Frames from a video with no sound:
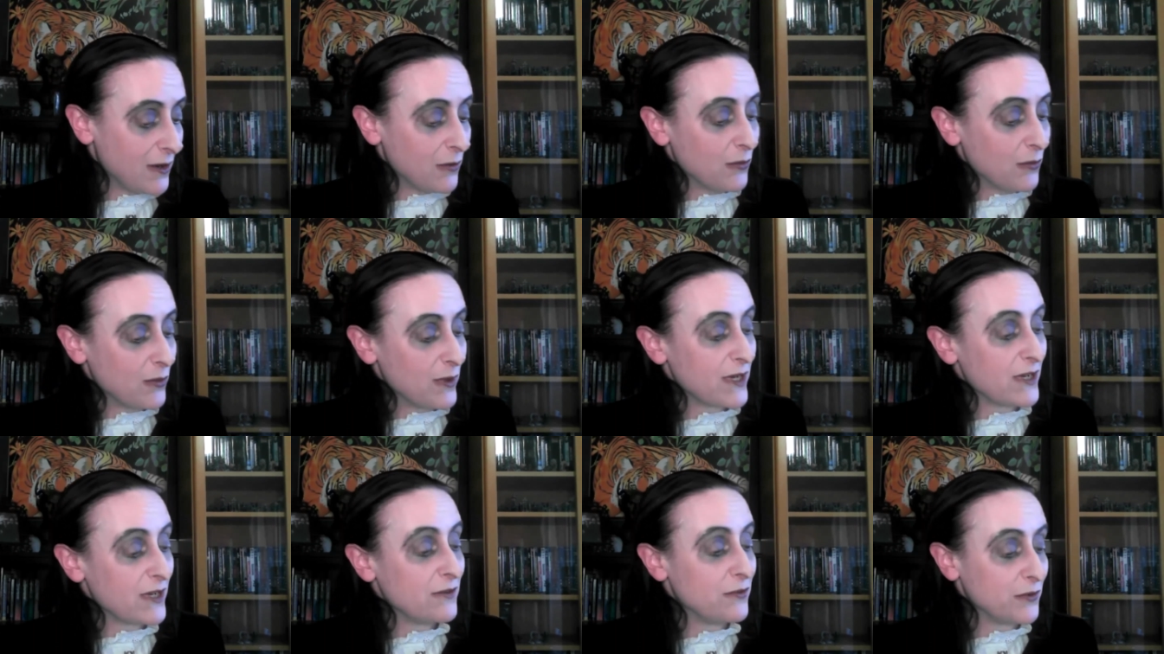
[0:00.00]

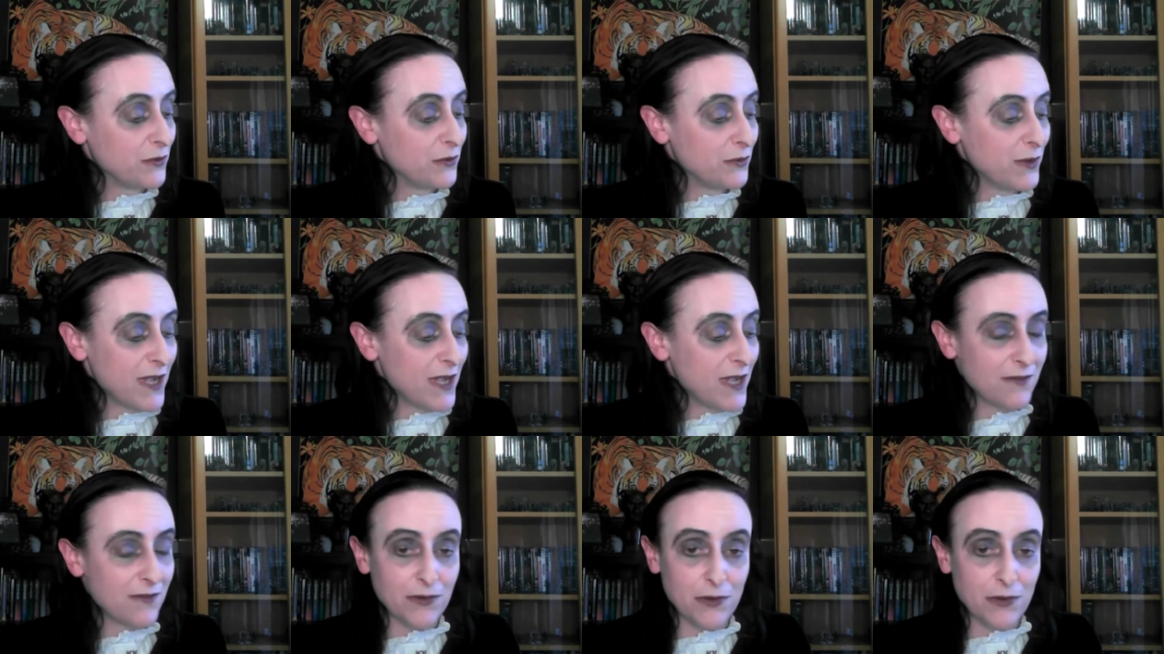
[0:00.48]
we do
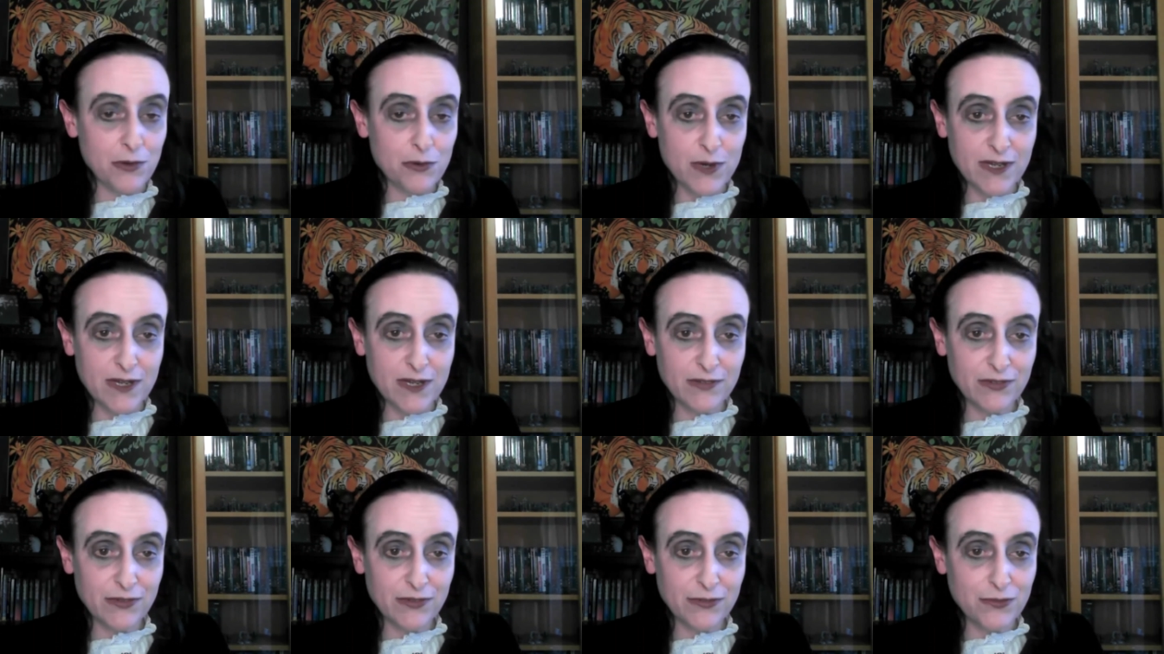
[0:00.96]
have a
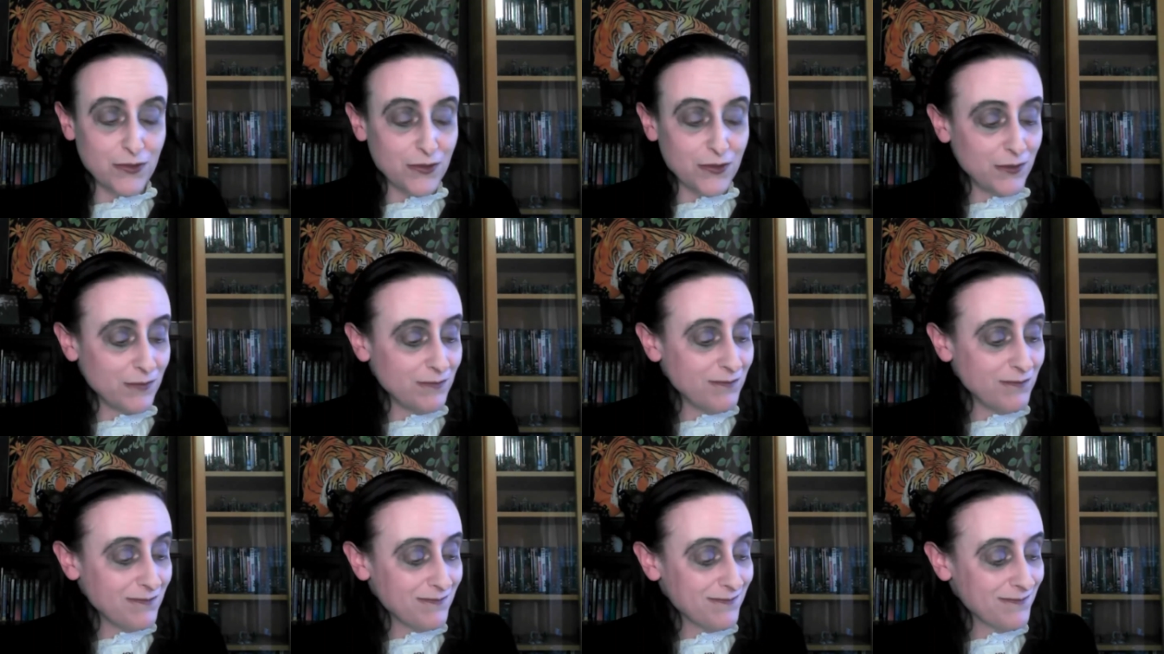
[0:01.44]

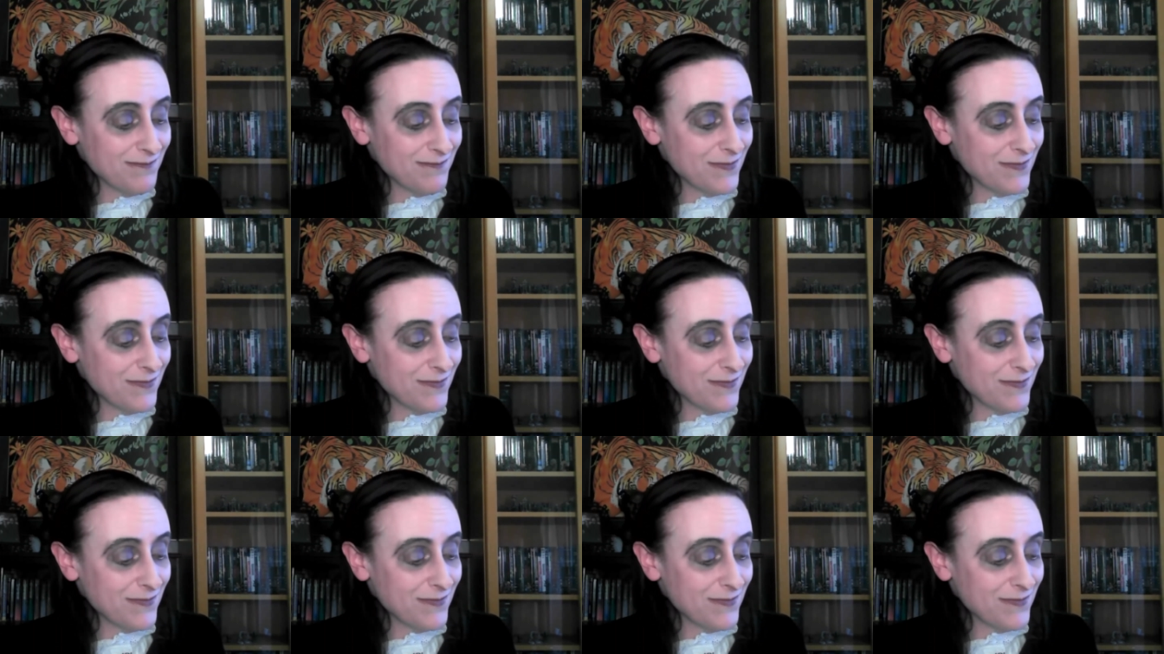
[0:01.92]
question